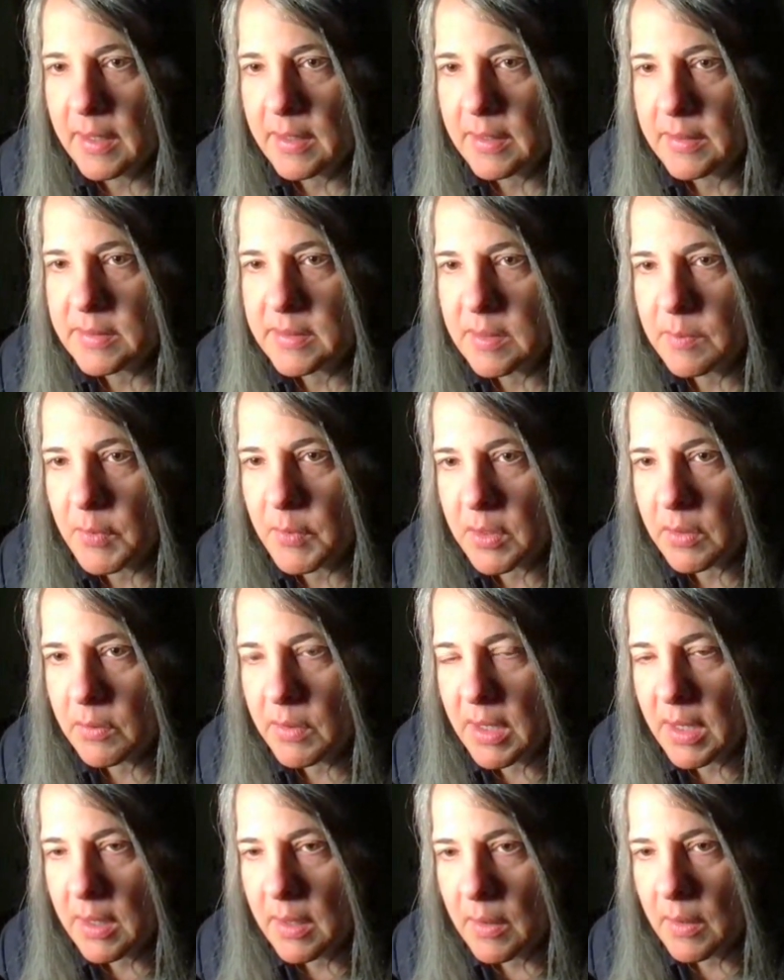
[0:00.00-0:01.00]
You see
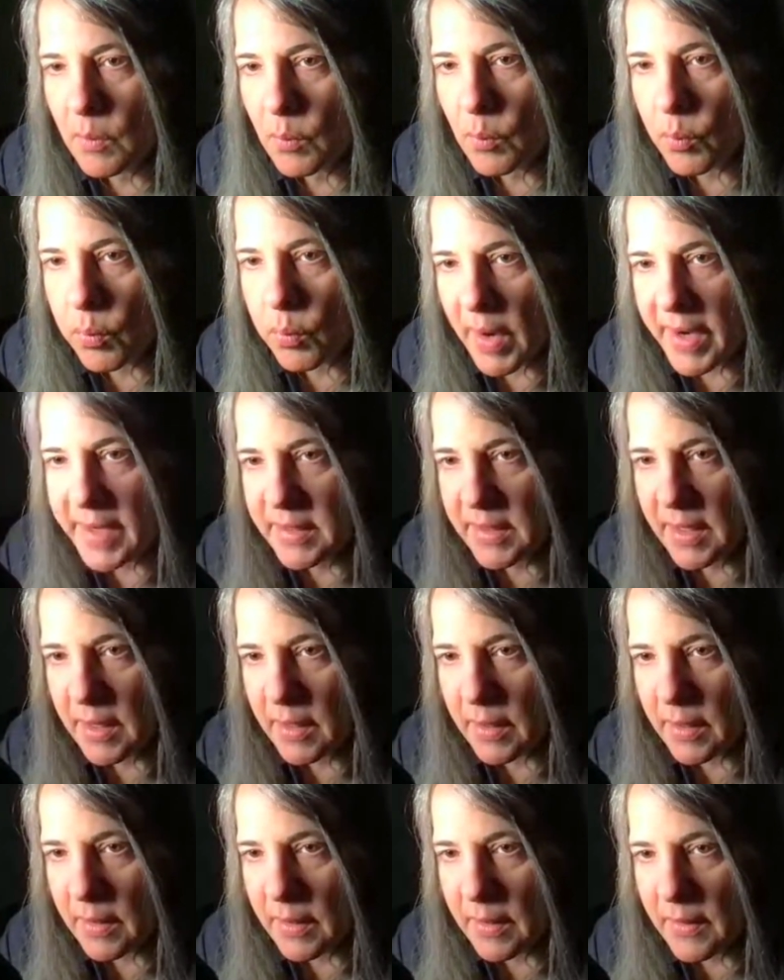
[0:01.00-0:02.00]
Mercury? Right
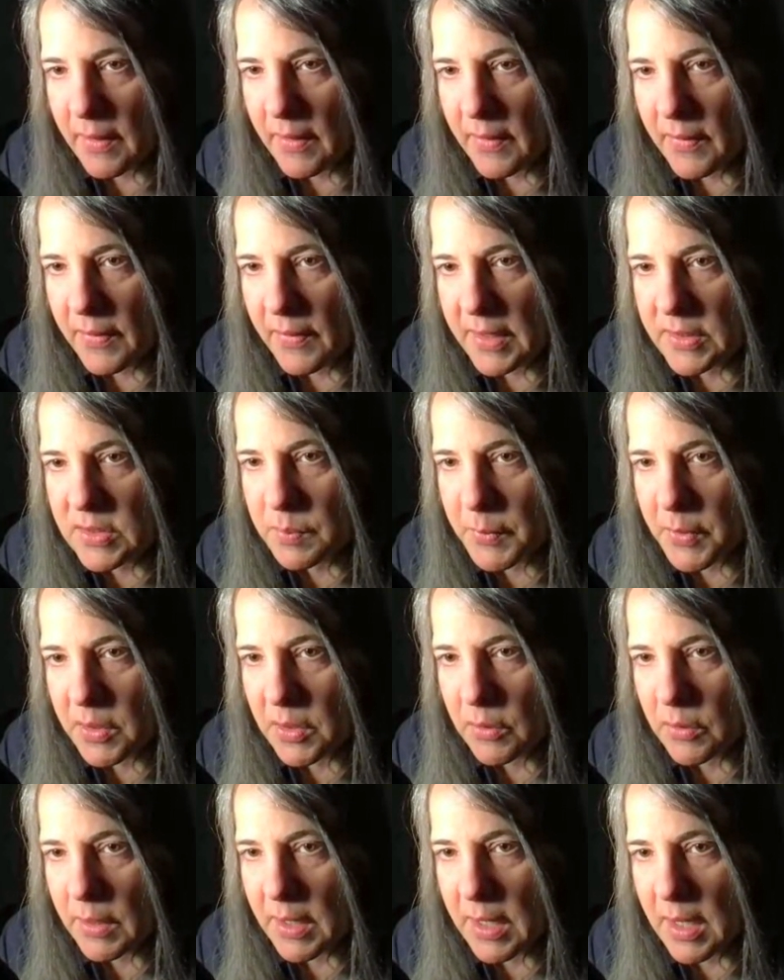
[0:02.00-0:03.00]
there. That's
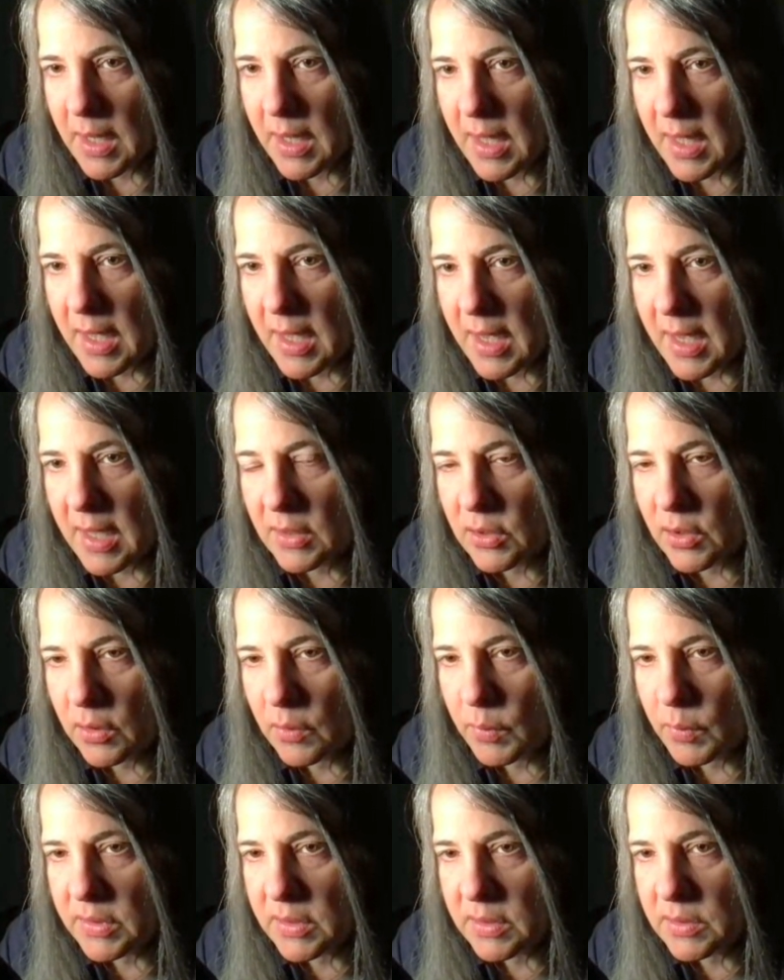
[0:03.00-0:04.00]
Mercury. And look
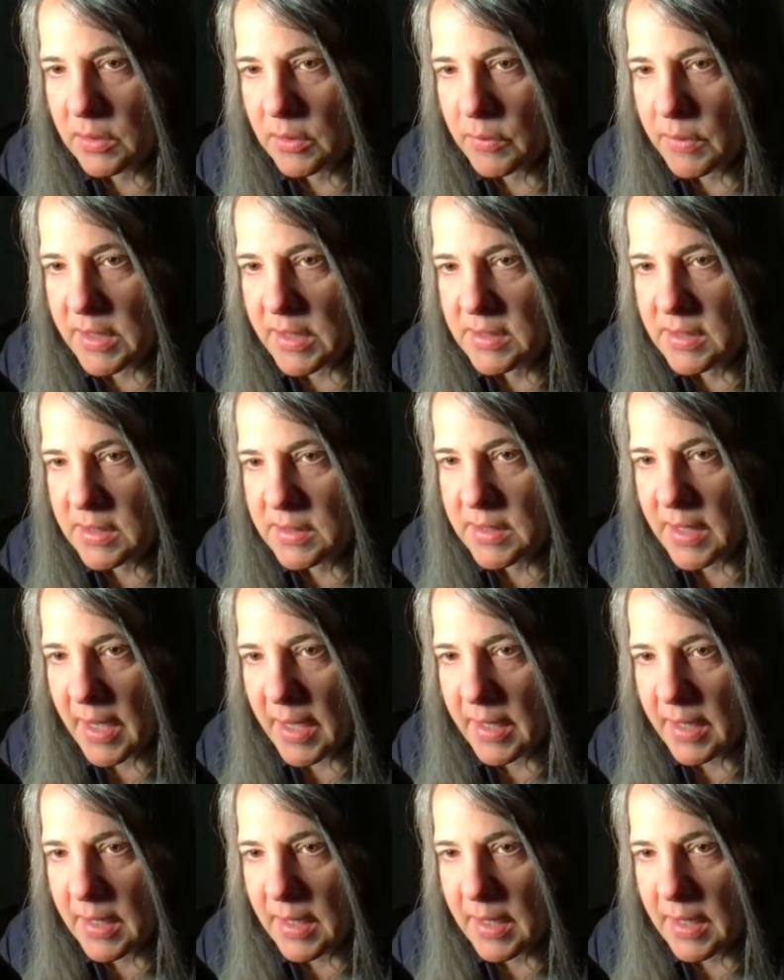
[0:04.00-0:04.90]
what the degrees it's at.